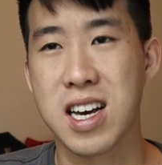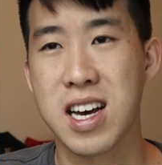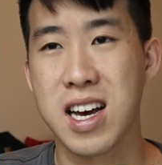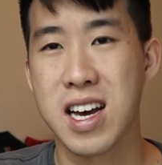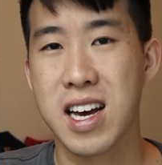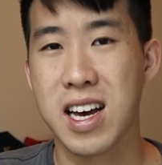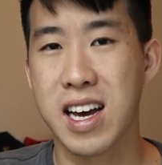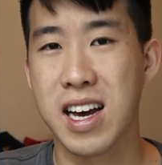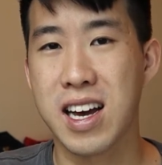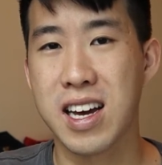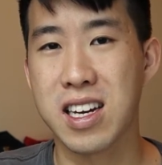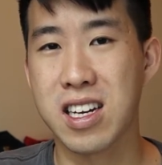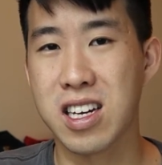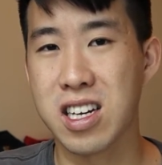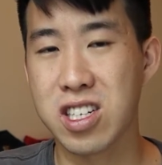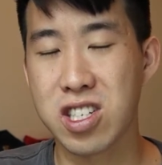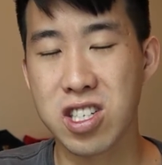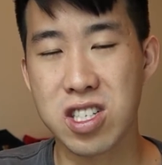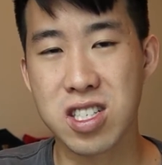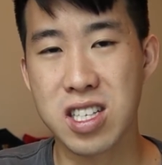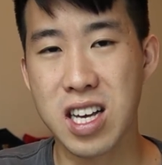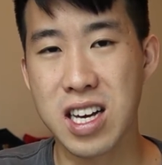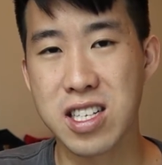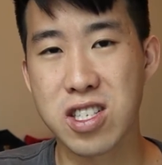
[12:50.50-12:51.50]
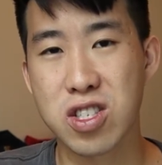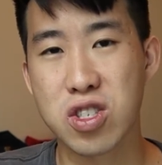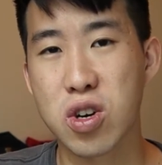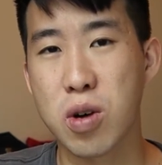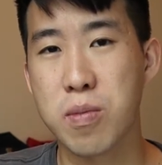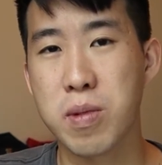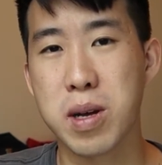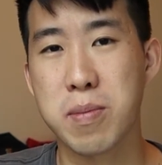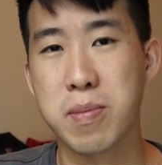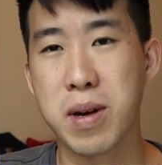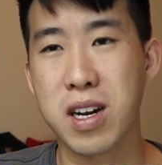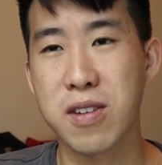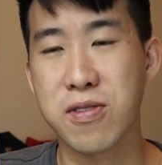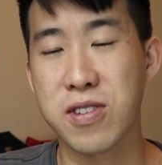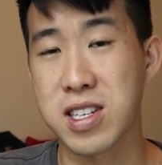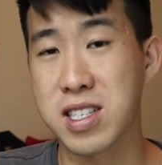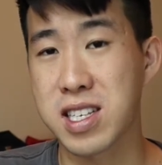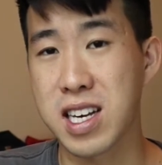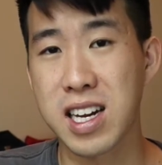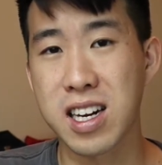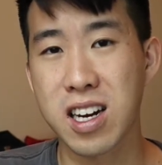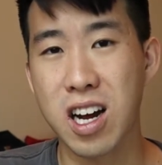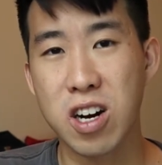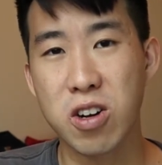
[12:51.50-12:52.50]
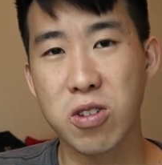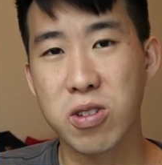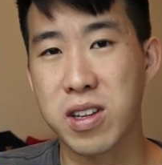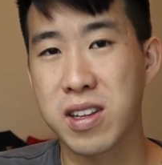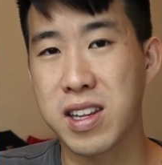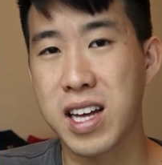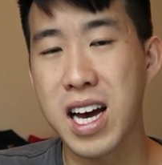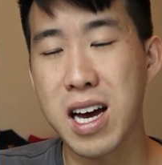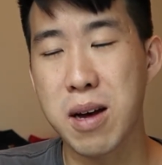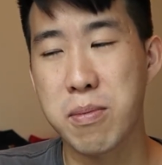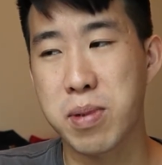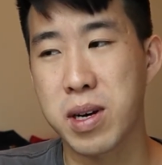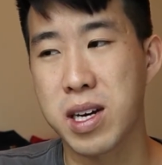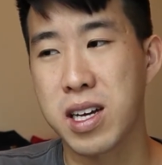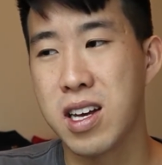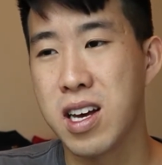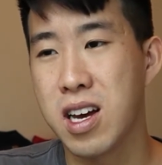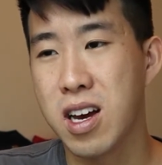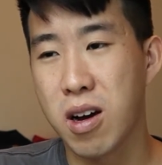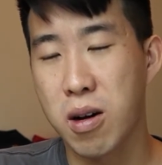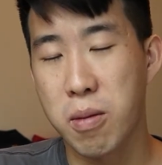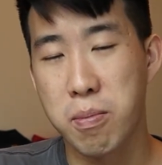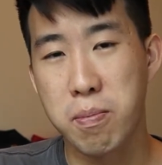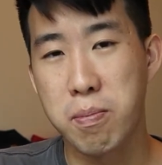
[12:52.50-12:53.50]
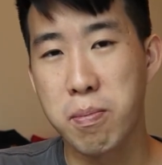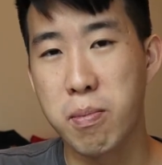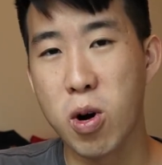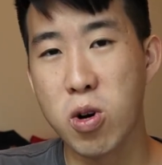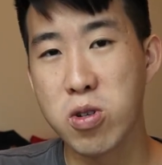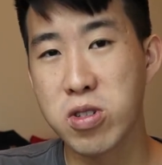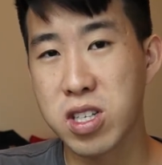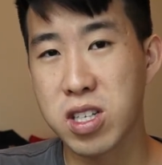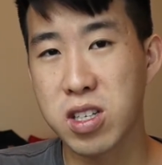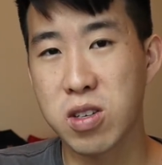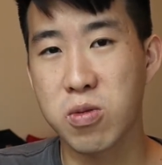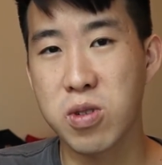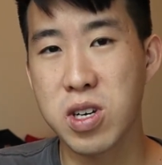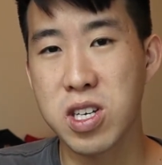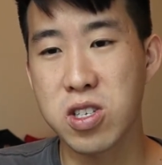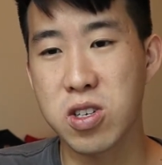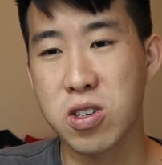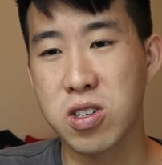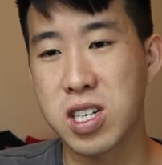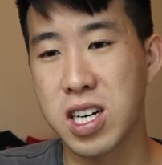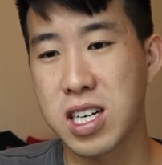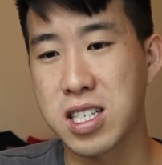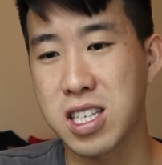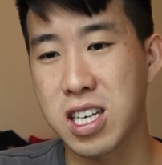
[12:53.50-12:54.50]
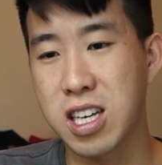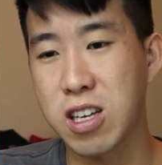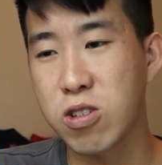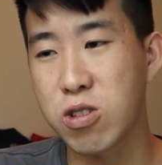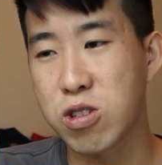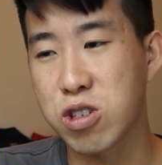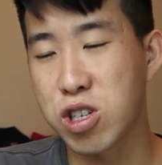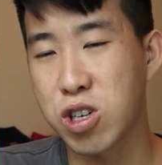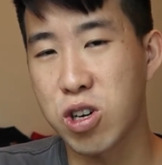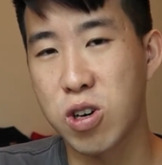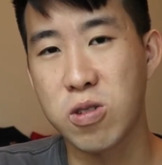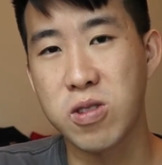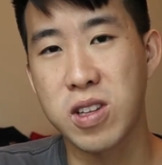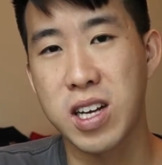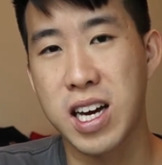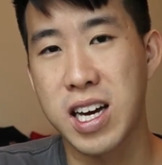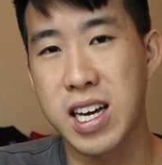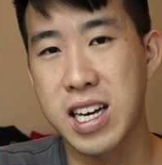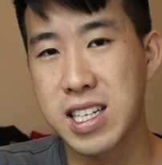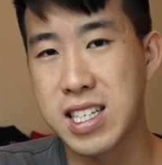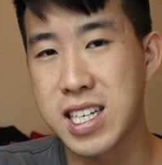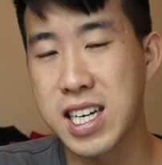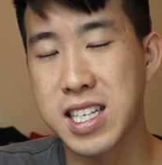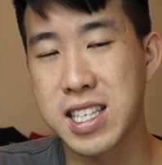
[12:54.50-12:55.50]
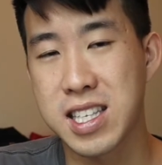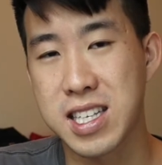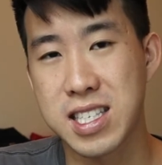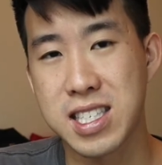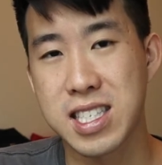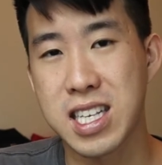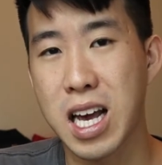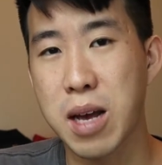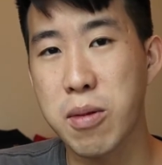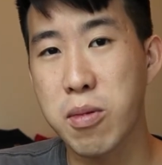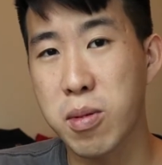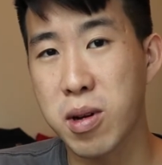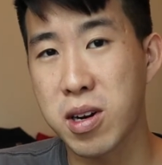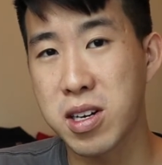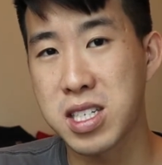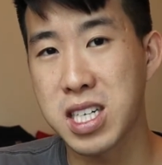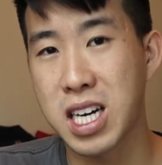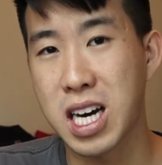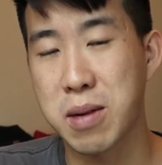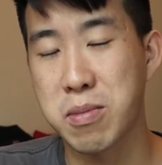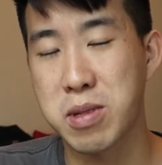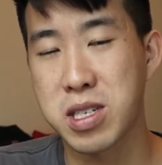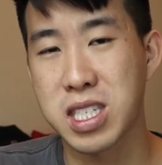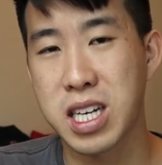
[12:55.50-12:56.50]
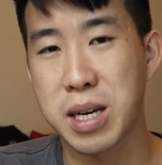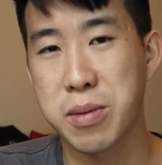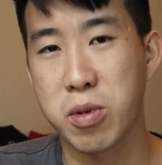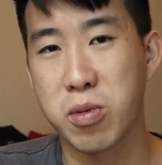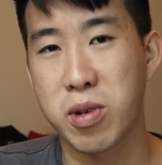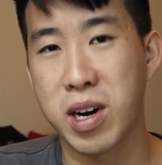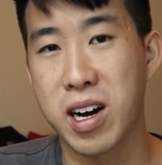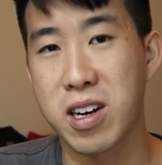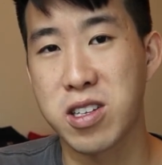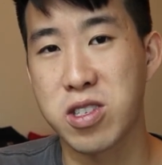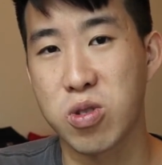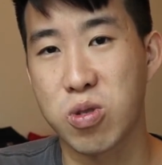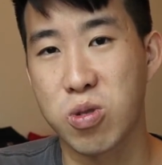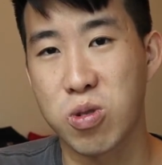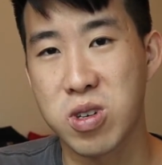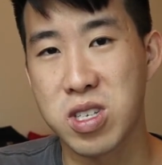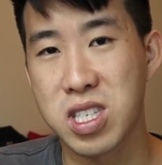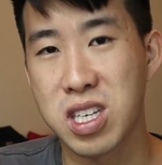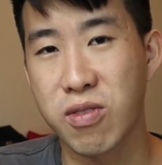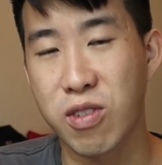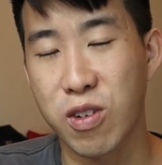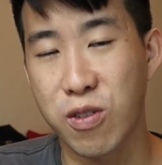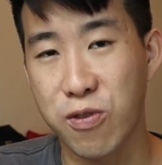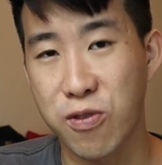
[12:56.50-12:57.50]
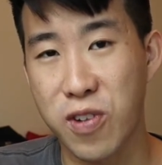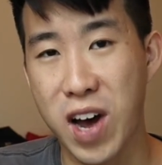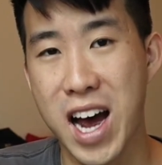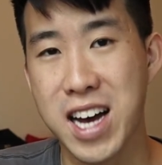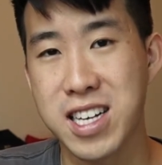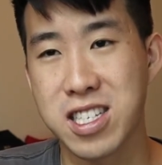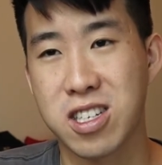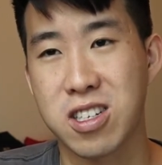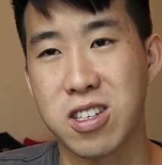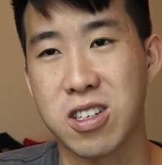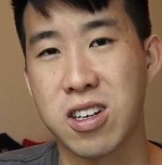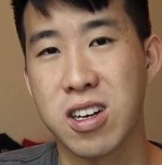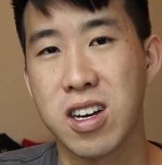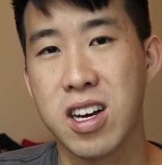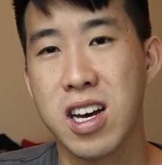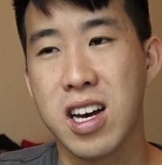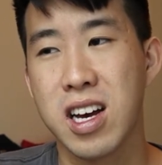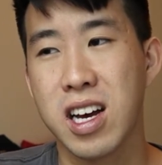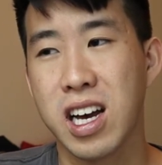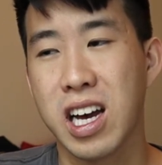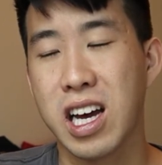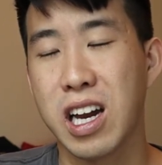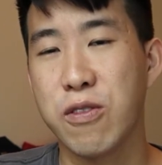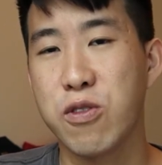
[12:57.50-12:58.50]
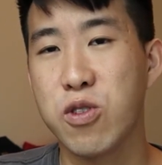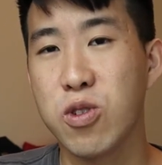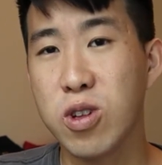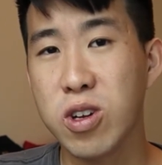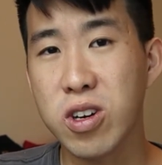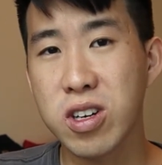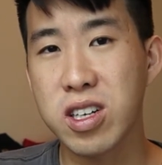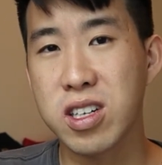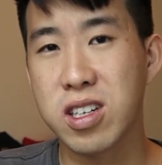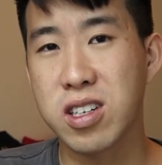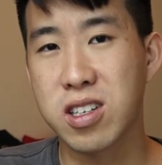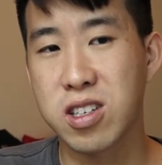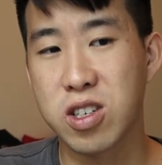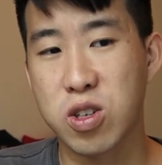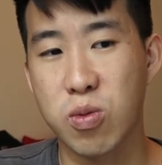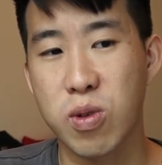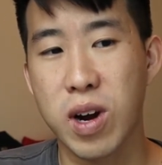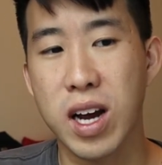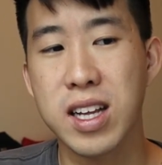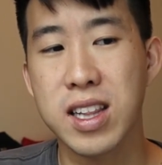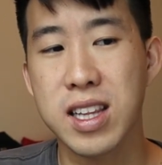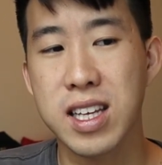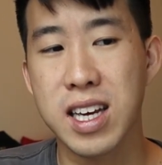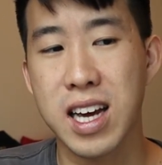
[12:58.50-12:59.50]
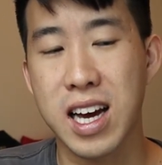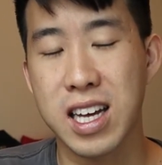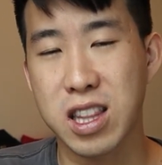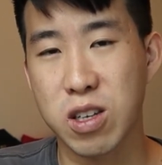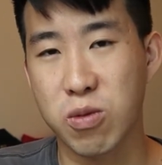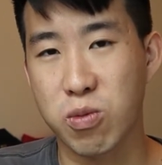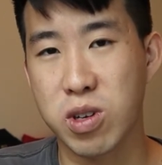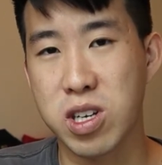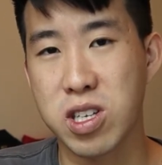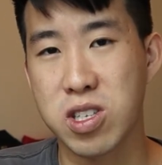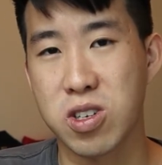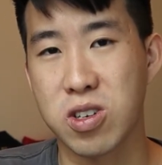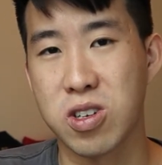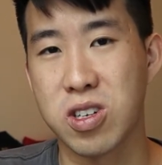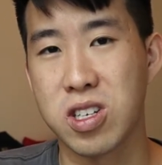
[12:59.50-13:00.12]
and it just has so many benefits. And not only that, but most of the research has either shown that it takes the same amount of time as table rounds or is even faster. And if you look directly at the research